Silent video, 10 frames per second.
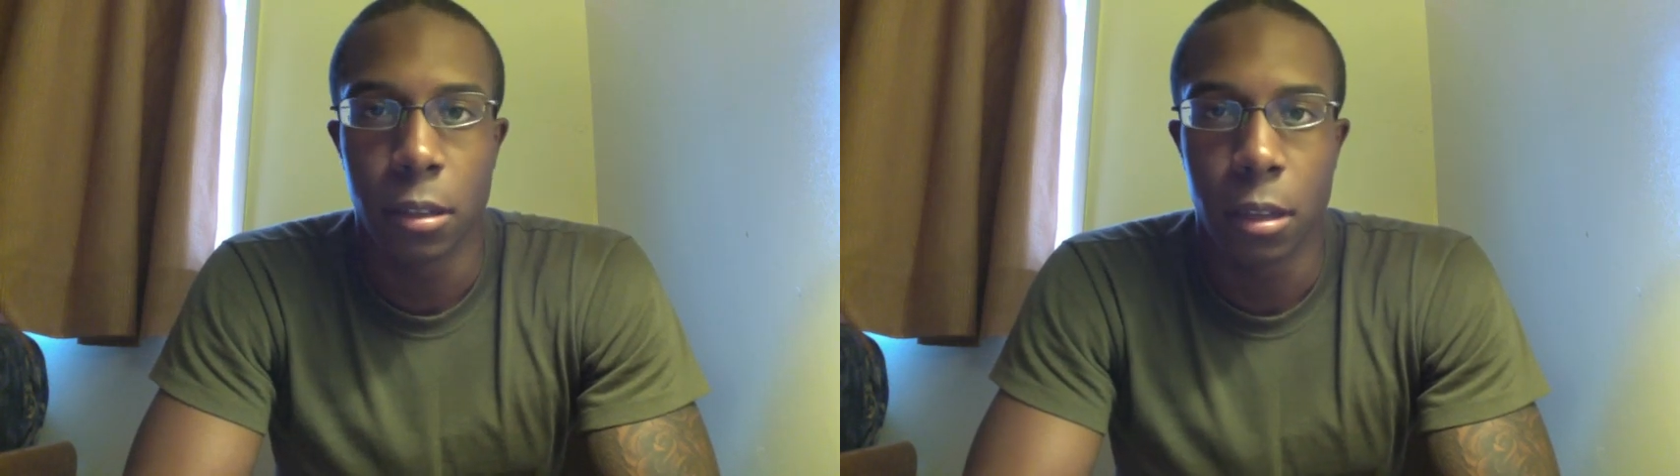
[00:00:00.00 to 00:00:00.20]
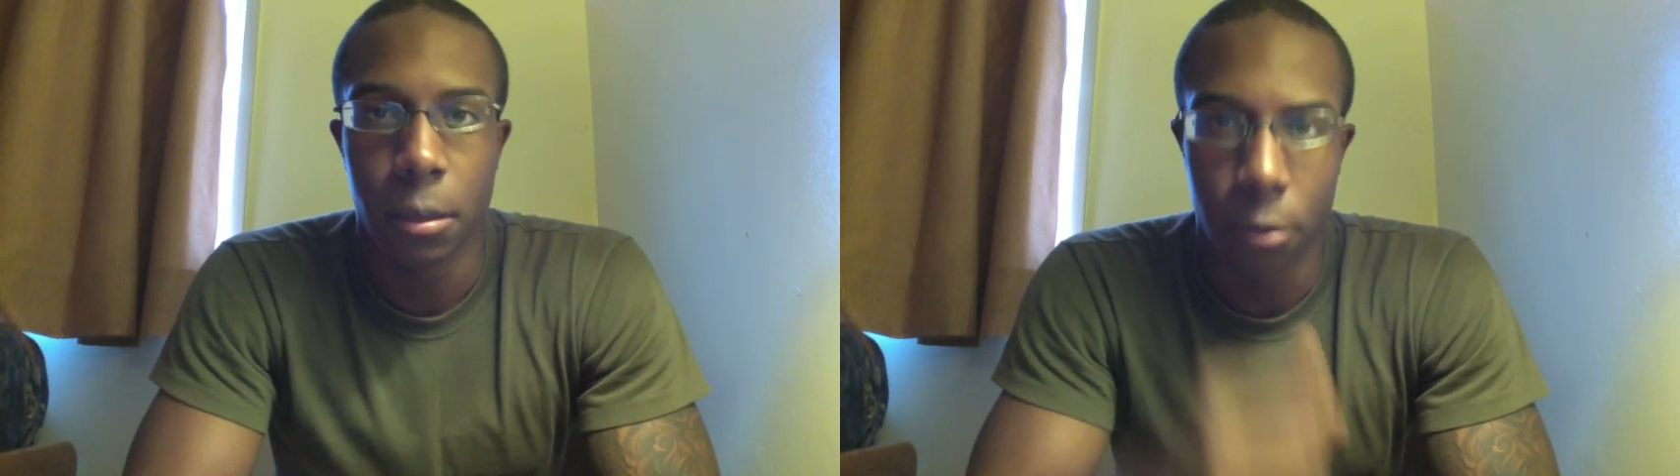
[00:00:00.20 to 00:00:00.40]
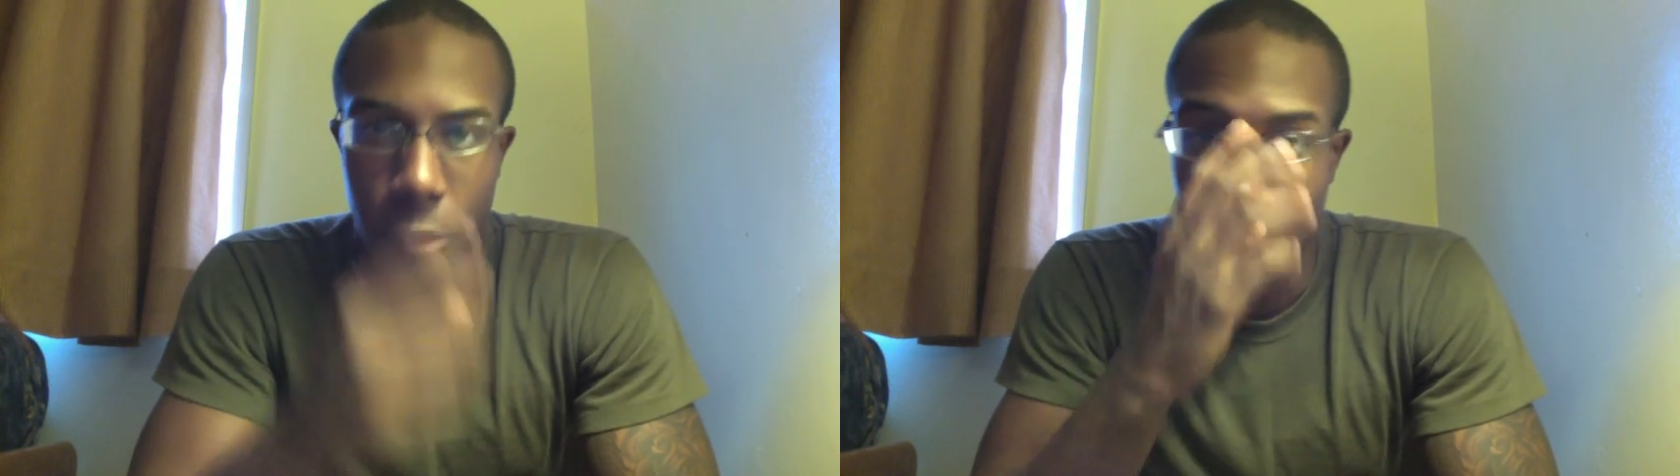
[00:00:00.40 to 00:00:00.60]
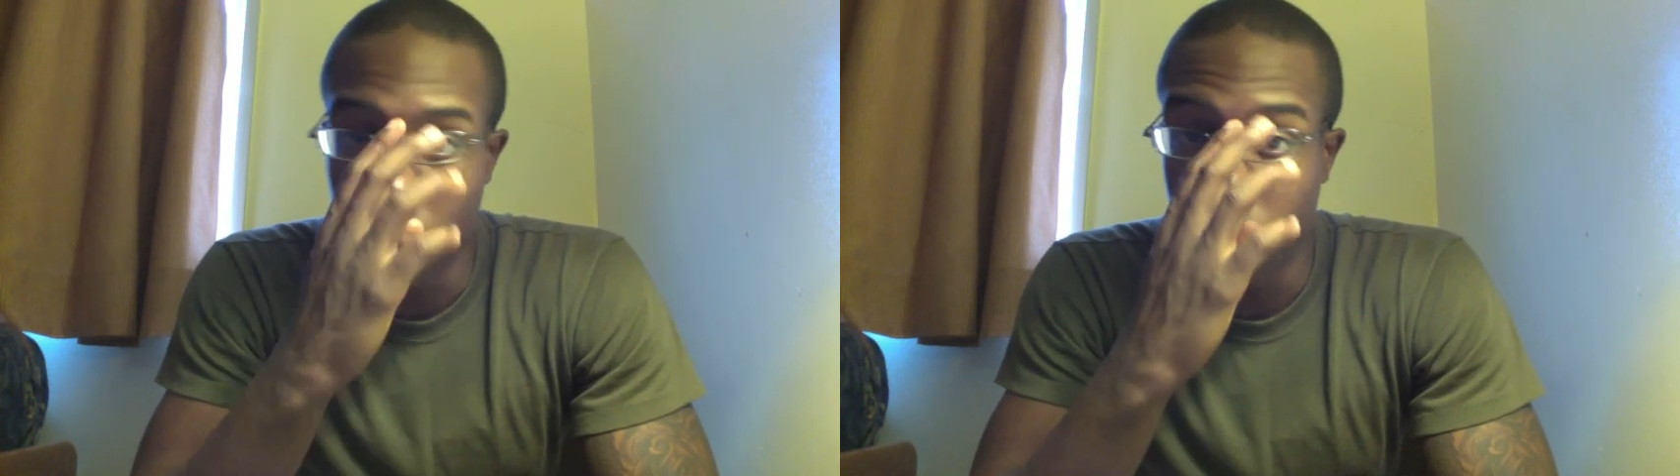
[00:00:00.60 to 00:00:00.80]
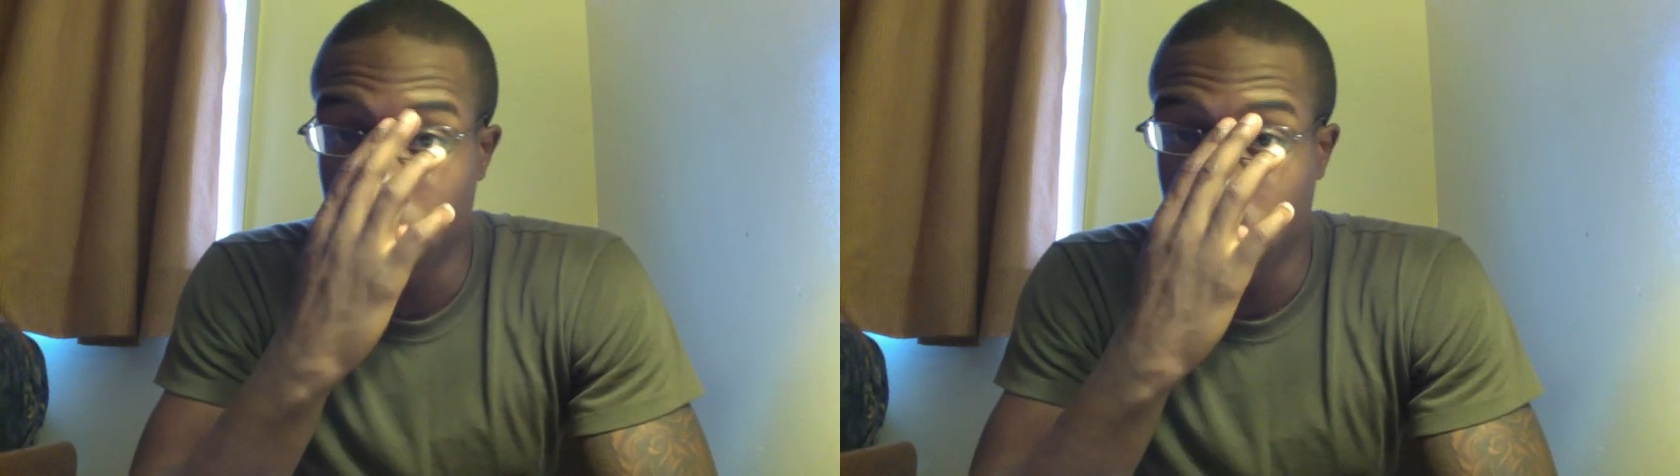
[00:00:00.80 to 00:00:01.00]
in boot
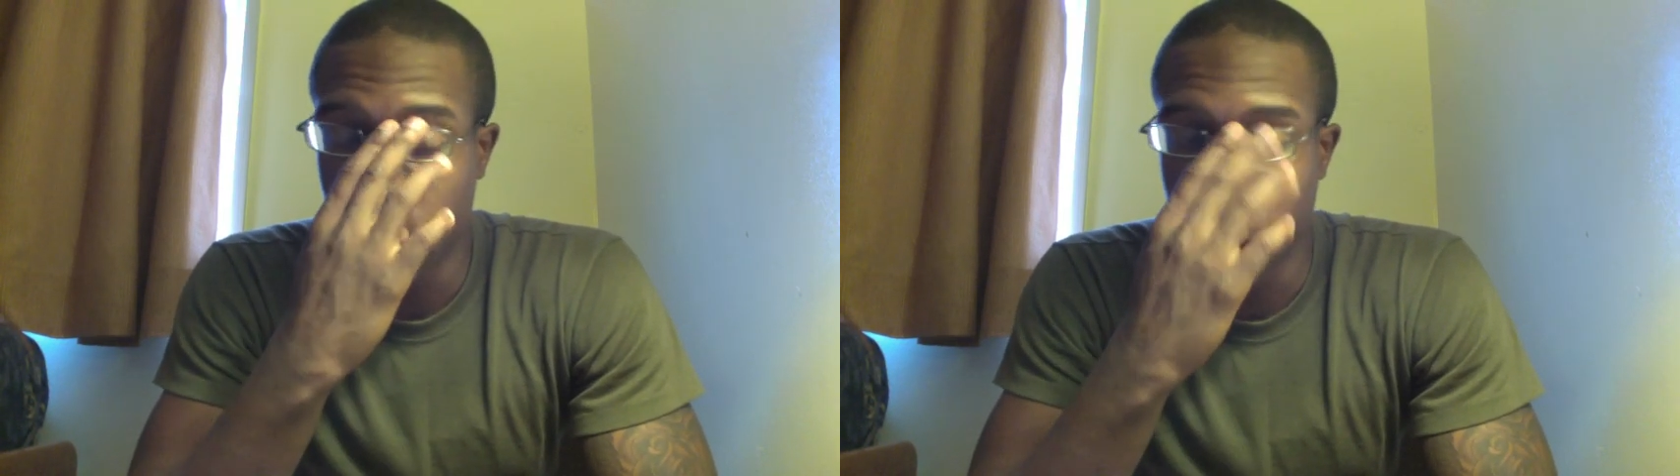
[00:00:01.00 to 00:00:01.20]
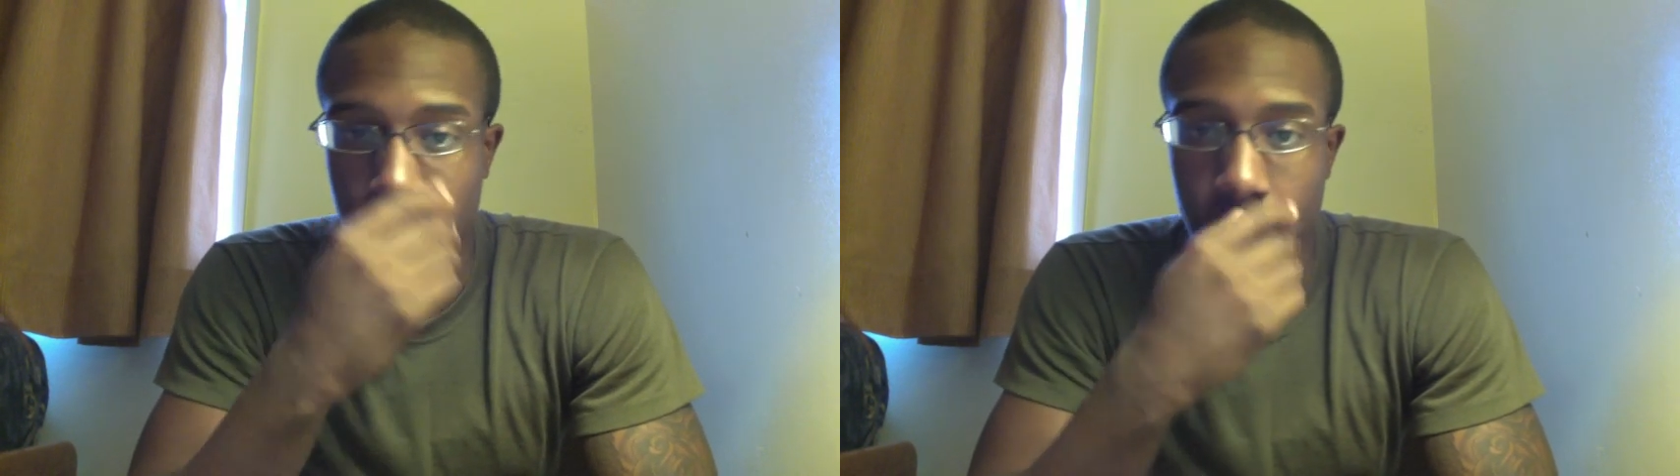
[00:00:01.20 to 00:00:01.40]
camp, like during your